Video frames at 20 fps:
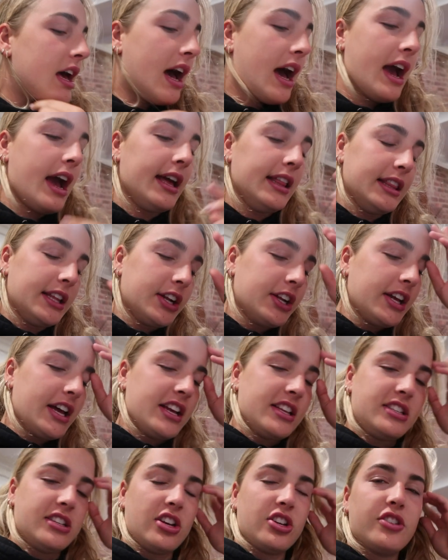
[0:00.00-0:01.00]
I literally
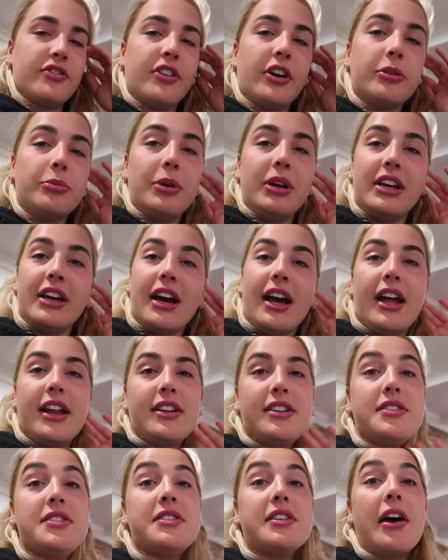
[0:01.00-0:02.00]
had such a fun
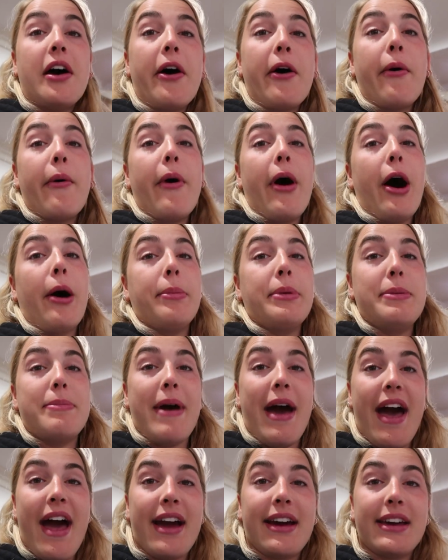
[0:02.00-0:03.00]
weekend. So I'll be
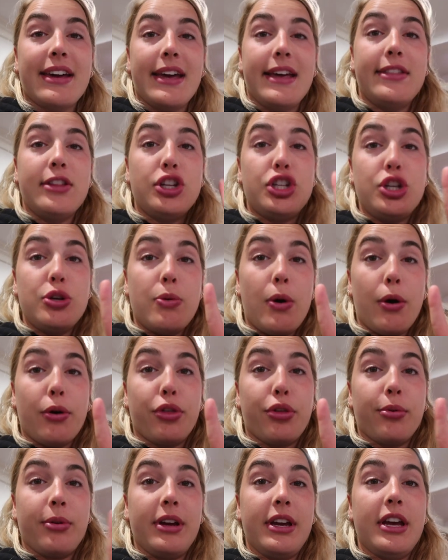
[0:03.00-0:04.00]
back in the
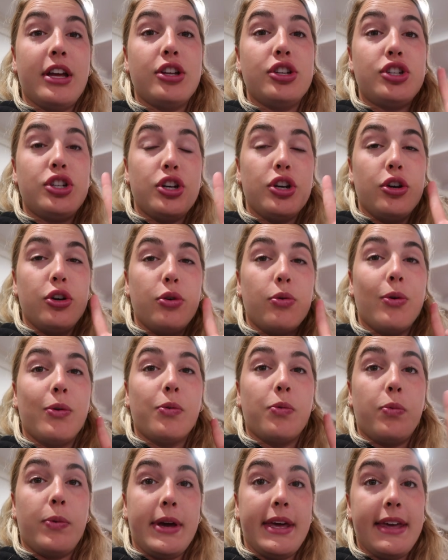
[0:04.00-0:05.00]
203 in two
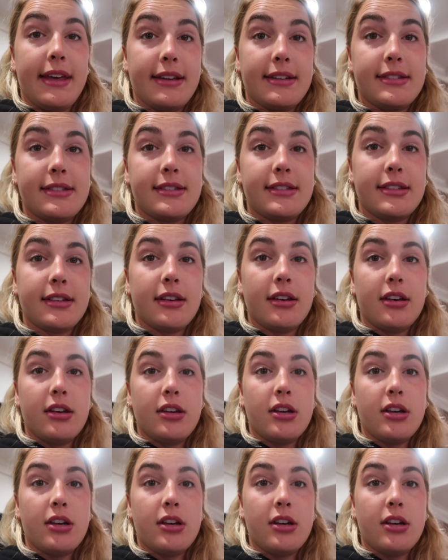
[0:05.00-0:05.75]
weeks.